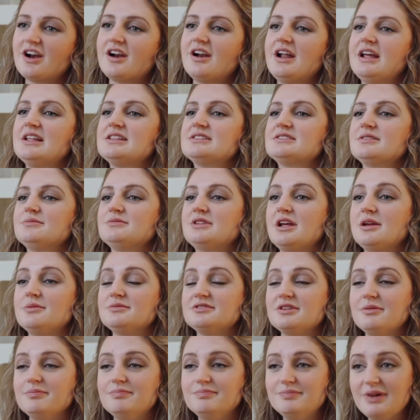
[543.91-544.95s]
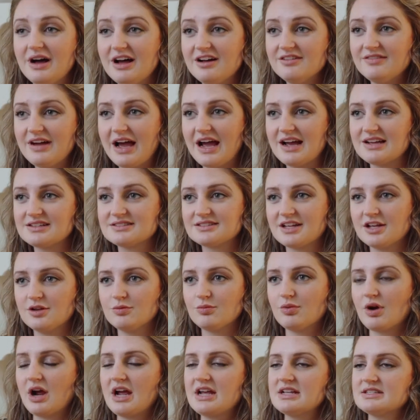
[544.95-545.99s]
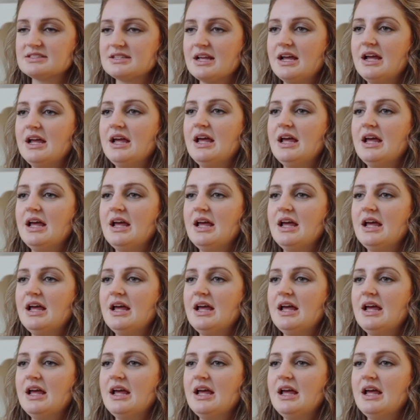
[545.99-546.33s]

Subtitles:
and sometimes above asking price